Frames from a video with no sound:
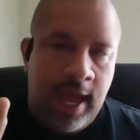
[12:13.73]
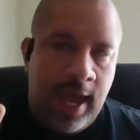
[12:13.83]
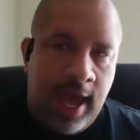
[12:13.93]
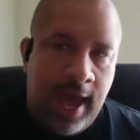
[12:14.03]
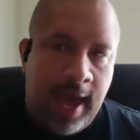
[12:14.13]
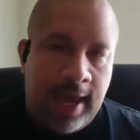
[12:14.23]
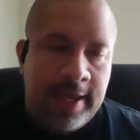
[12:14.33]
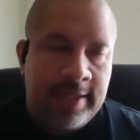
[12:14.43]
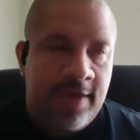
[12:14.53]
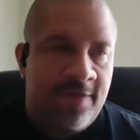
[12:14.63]

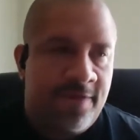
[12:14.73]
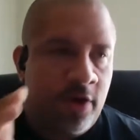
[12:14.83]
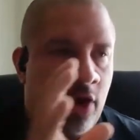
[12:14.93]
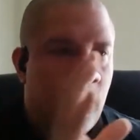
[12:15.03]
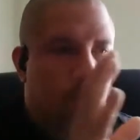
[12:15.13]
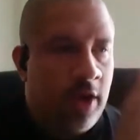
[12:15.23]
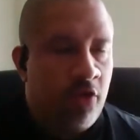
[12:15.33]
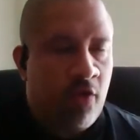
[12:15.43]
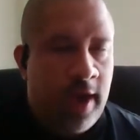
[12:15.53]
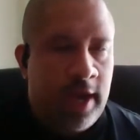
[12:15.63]
highlight that photo, and
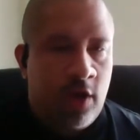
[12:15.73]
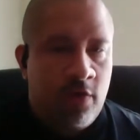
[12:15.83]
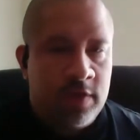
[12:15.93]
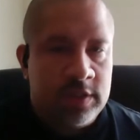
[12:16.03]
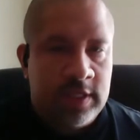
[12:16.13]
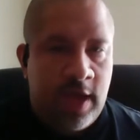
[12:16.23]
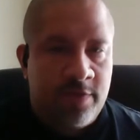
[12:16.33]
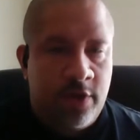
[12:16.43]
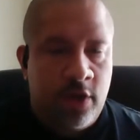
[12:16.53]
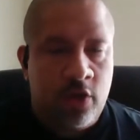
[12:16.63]
drag it over into
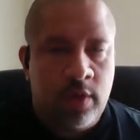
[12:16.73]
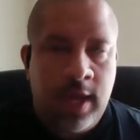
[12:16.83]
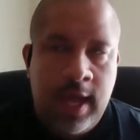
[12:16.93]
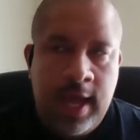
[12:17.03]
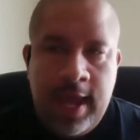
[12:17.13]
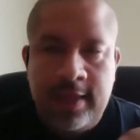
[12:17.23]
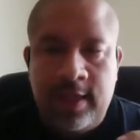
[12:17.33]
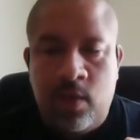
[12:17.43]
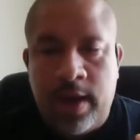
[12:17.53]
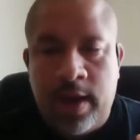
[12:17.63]
Evernote. And
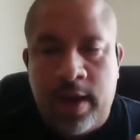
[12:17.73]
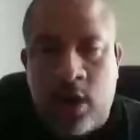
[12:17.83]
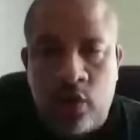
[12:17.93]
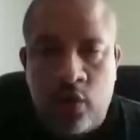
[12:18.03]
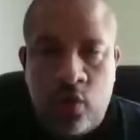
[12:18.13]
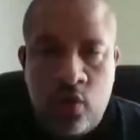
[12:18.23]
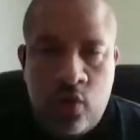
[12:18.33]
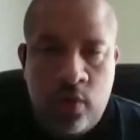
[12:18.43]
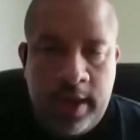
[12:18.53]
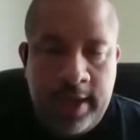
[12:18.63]
then when I go to
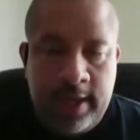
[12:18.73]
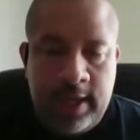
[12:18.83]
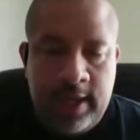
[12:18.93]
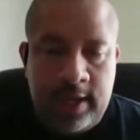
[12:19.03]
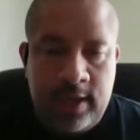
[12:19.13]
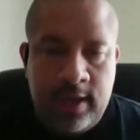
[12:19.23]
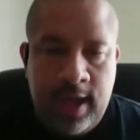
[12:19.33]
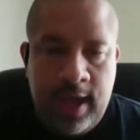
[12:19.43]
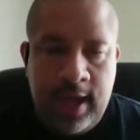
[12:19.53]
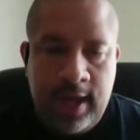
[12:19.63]
Google and get
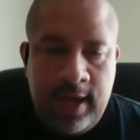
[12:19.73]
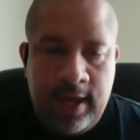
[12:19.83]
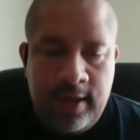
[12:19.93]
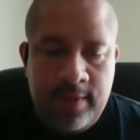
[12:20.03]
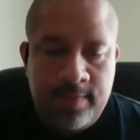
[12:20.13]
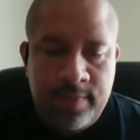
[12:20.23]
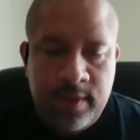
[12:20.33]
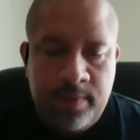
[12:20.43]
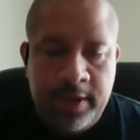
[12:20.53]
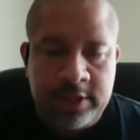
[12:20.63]
a
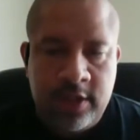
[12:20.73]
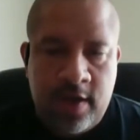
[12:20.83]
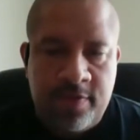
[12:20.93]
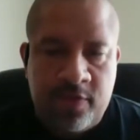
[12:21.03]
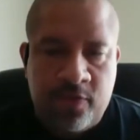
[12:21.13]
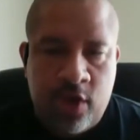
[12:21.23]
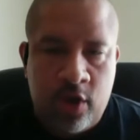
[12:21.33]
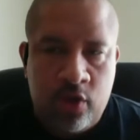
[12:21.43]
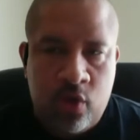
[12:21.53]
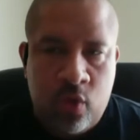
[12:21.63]
picture of the
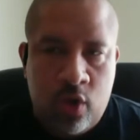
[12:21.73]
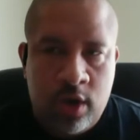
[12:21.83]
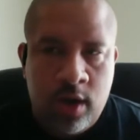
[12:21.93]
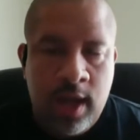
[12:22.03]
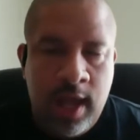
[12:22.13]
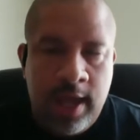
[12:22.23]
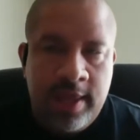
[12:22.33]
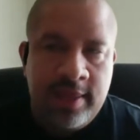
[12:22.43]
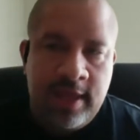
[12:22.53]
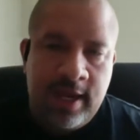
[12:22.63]
front door,
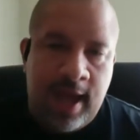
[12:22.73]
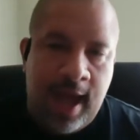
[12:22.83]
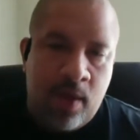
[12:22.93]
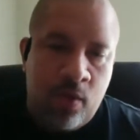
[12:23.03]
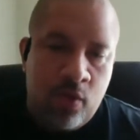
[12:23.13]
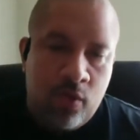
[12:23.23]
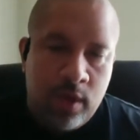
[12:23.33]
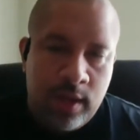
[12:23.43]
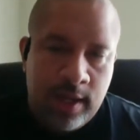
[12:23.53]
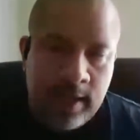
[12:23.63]
then I
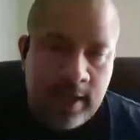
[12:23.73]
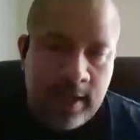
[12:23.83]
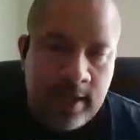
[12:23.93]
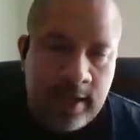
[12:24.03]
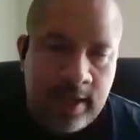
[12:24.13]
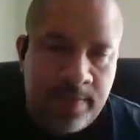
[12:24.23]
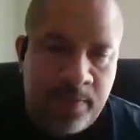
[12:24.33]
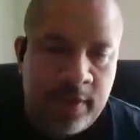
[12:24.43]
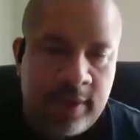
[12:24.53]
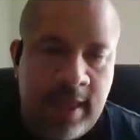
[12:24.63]
will
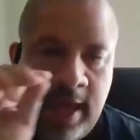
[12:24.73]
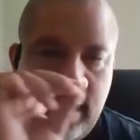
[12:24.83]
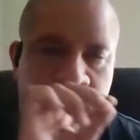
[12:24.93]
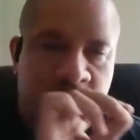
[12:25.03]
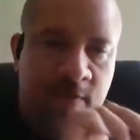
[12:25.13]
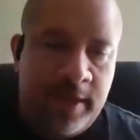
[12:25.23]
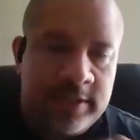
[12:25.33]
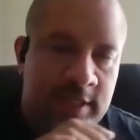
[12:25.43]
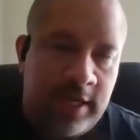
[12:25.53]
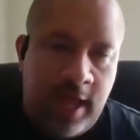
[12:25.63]
put that
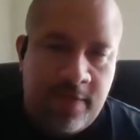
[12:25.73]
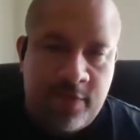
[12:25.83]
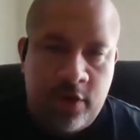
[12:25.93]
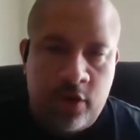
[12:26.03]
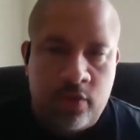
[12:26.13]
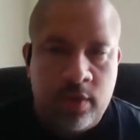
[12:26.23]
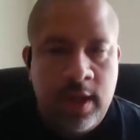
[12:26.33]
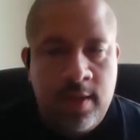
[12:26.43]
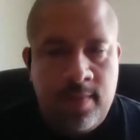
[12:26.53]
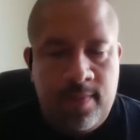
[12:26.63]
information in Evernote.
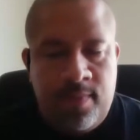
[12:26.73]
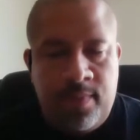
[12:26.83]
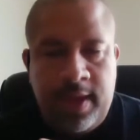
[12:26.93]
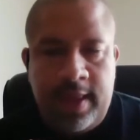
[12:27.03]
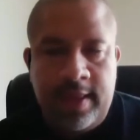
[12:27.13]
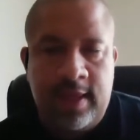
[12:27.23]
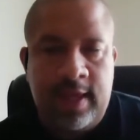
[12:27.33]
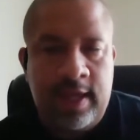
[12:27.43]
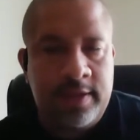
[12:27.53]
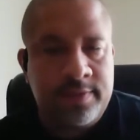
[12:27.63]
And
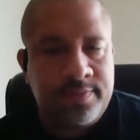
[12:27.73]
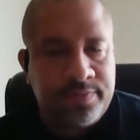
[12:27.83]
then